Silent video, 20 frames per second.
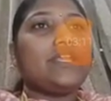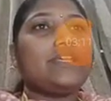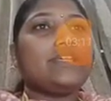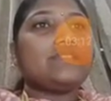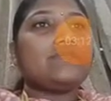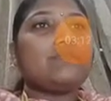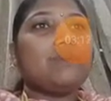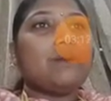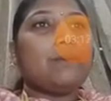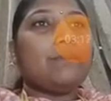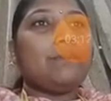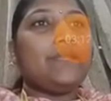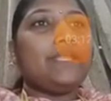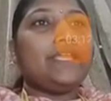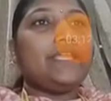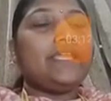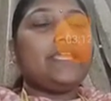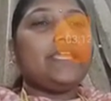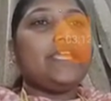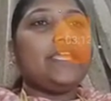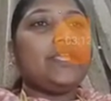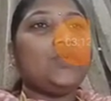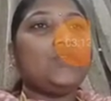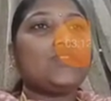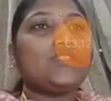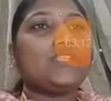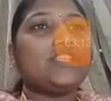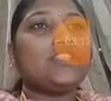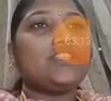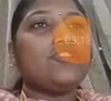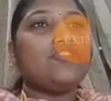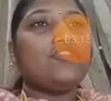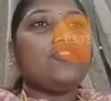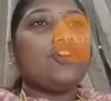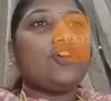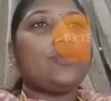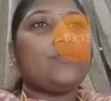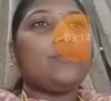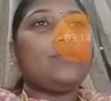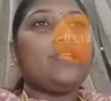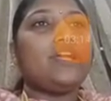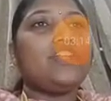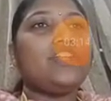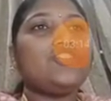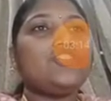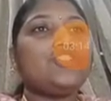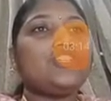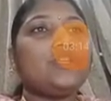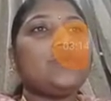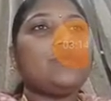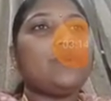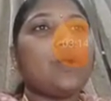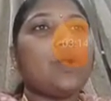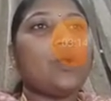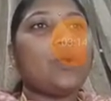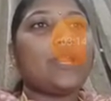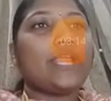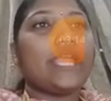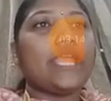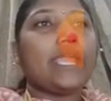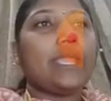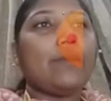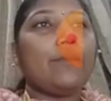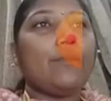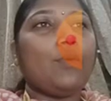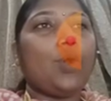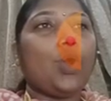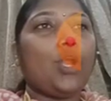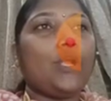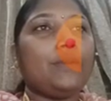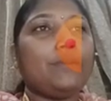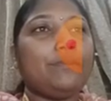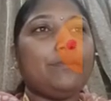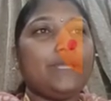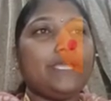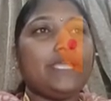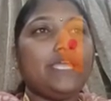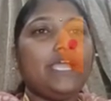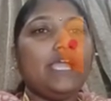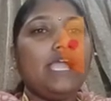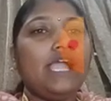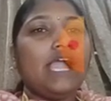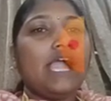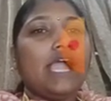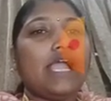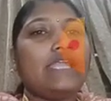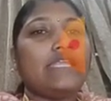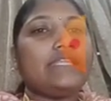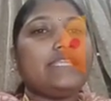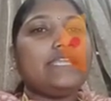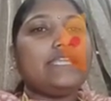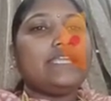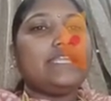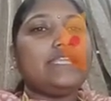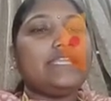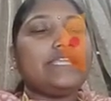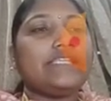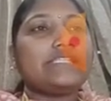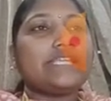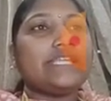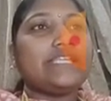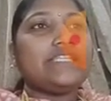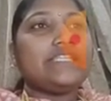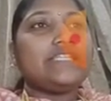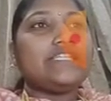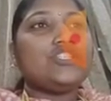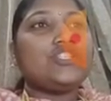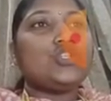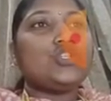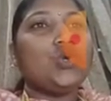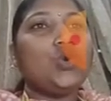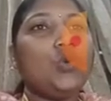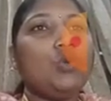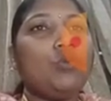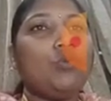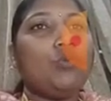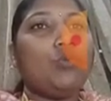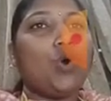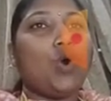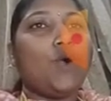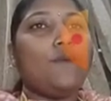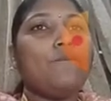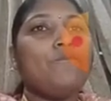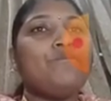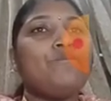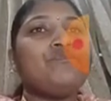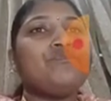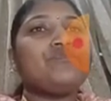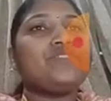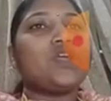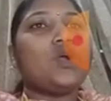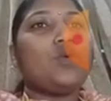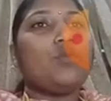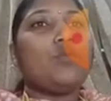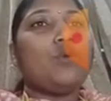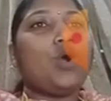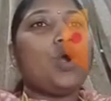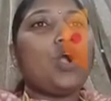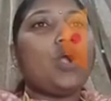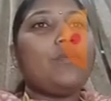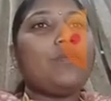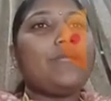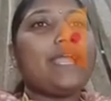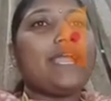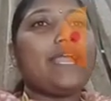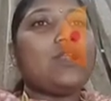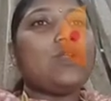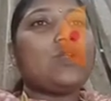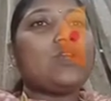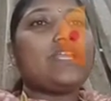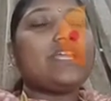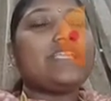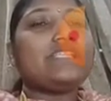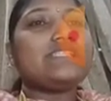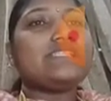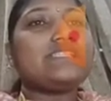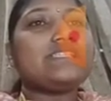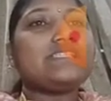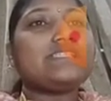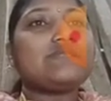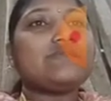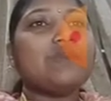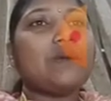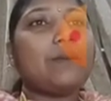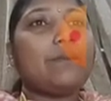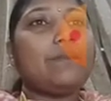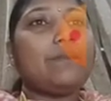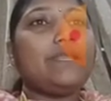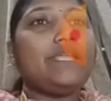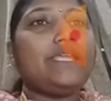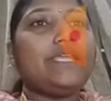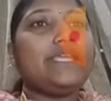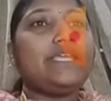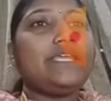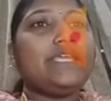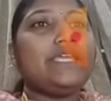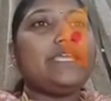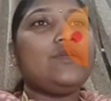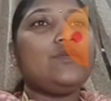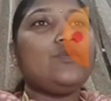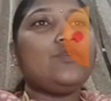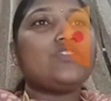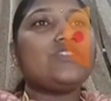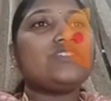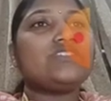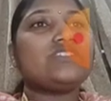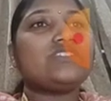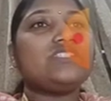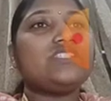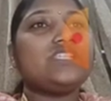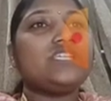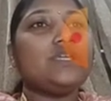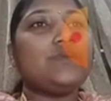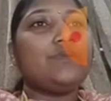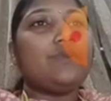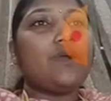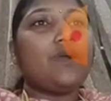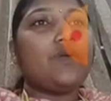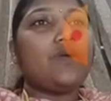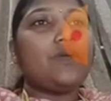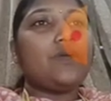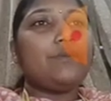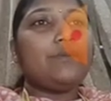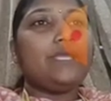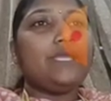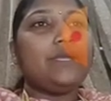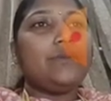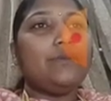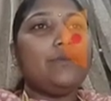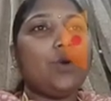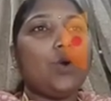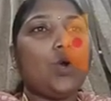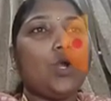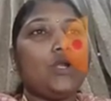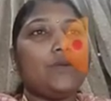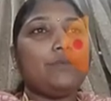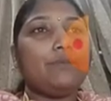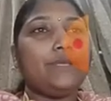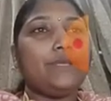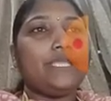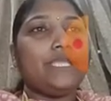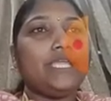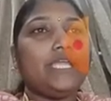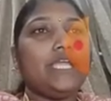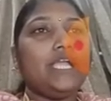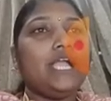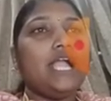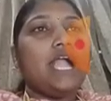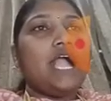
his public key using the formula G power A mod P, and then they send it to Bob. Now Bob calculates his public key, which is G power B mod P,